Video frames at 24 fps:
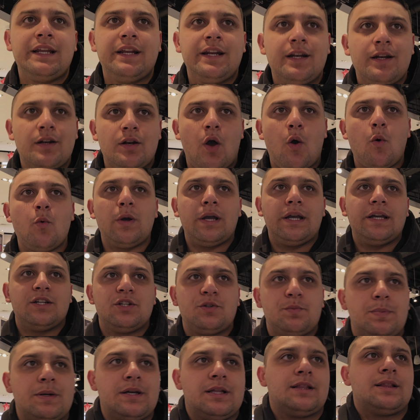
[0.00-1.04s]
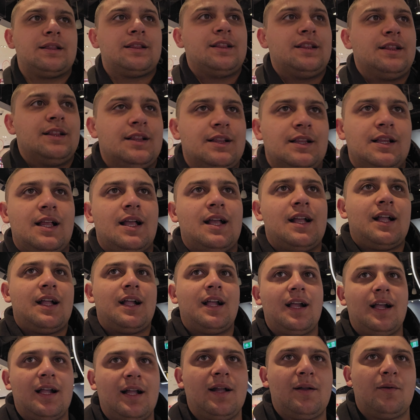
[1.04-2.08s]
didn't notice, but
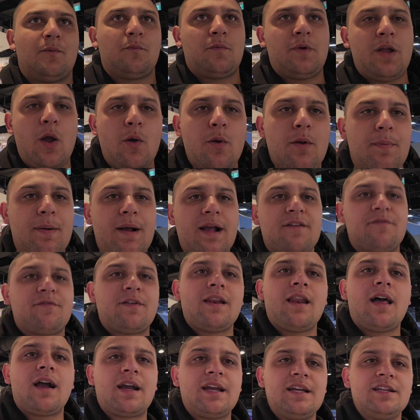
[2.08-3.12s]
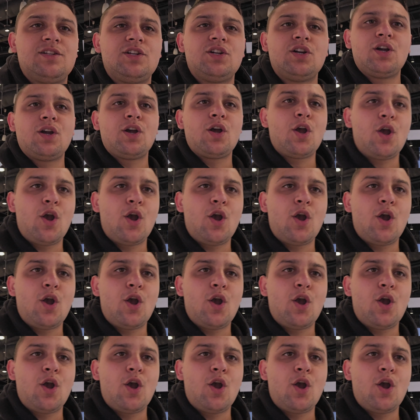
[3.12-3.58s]
we only paid for luggage